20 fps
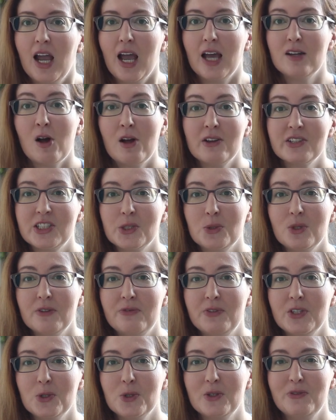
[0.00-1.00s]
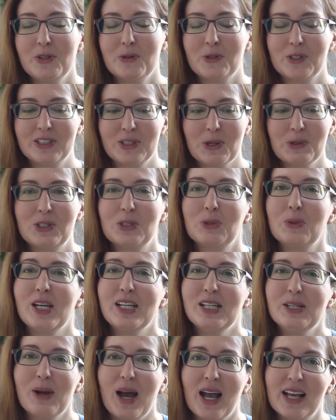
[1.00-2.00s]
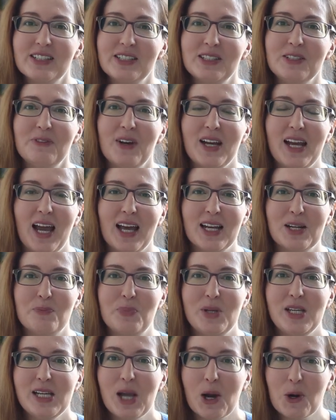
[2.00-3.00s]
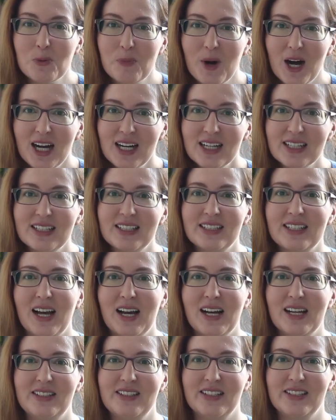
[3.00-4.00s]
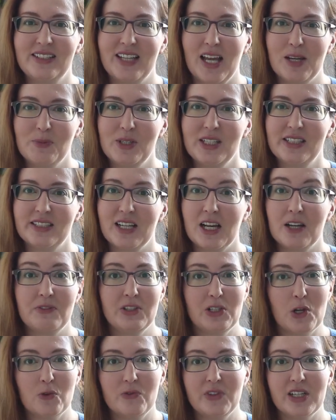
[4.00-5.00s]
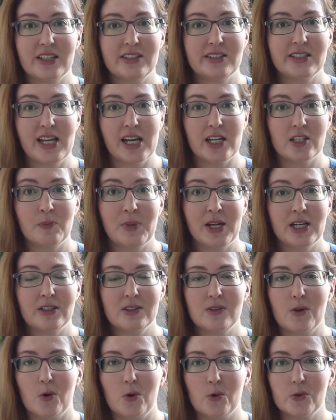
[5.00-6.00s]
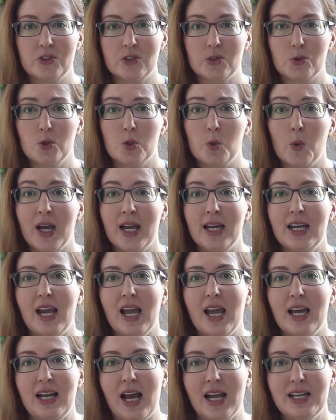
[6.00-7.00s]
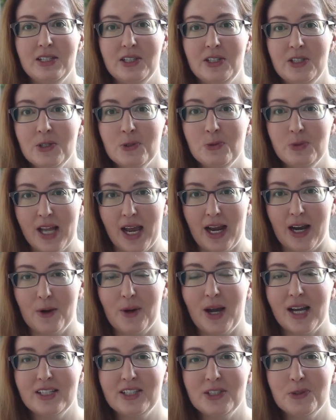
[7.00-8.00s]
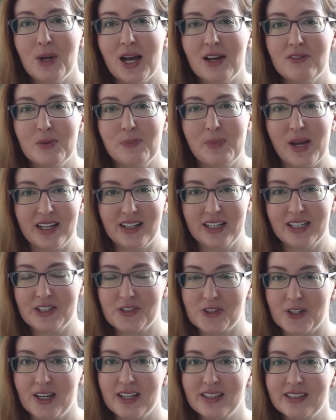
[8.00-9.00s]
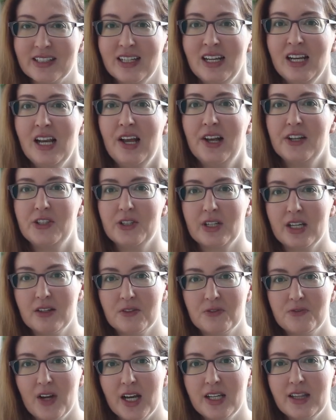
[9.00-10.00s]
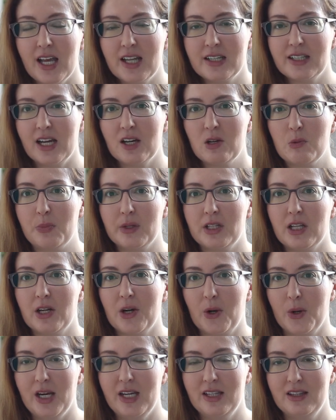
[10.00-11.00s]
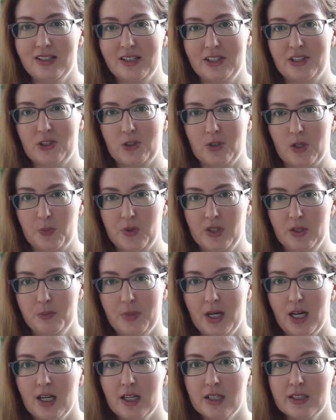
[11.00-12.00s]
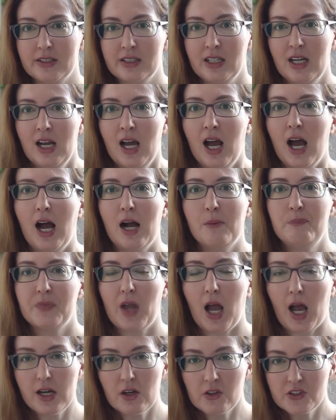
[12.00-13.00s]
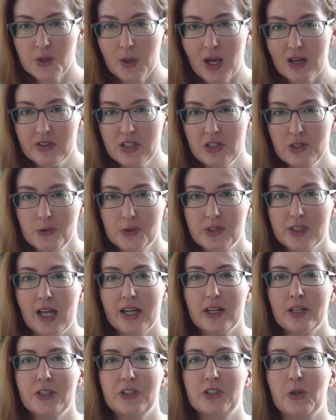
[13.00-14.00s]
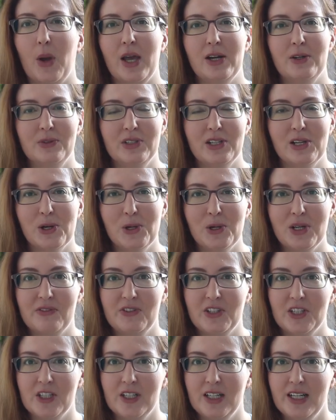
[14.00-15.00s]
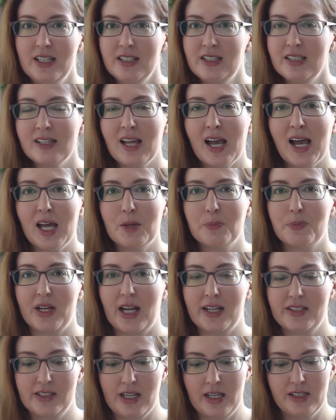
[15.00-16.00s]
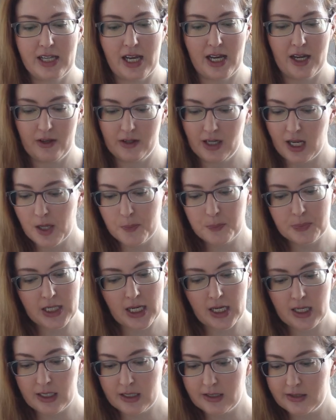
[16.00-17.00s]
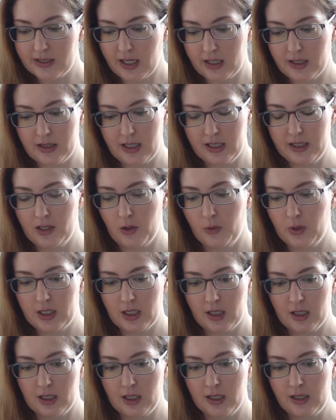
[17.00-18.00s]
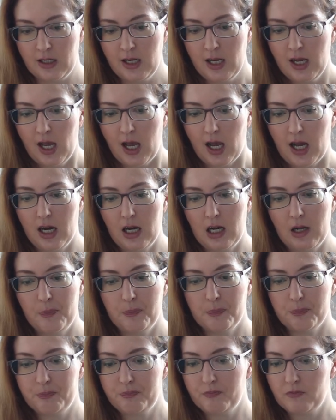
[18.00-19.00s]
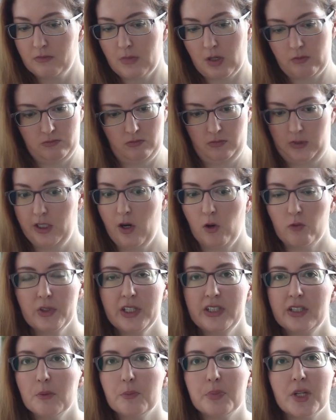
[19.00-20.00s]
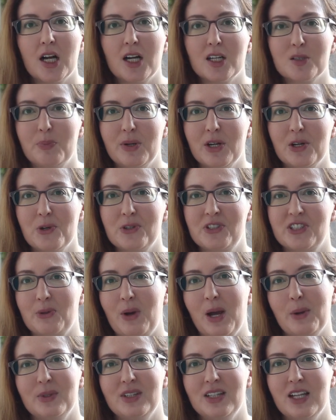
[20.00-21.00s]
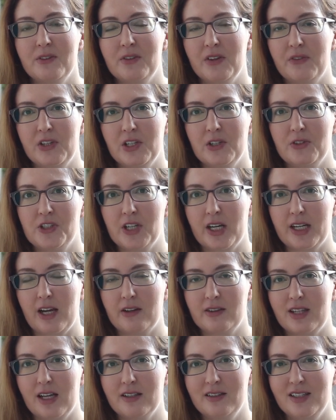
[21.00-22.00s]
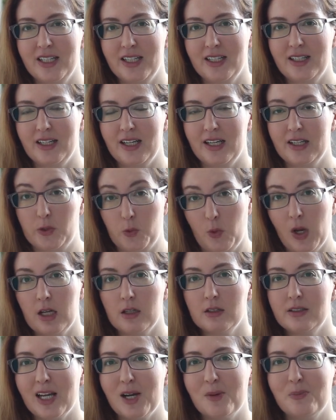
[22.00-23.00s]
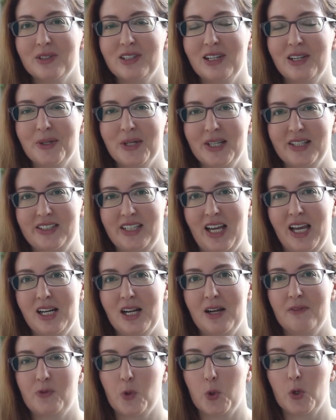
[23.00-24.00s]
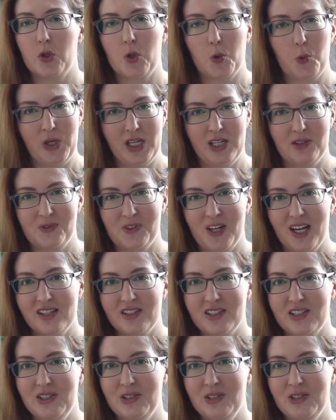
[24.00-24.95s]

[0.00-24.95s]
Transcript: and also, a few of you were so sweet, you asked if I had a P.O. box uh, to send me stuff, you know, via snail mail, the old school way. And I do now. I do have a mailing address. So you can find that down below in the description box. Um, I also have a newsletter, so I don't know if you're into that, but I send out updates, anything going on. Um, you know, recent blog posts. So I would love if you check out that link as well down below and sign up for the Oui In France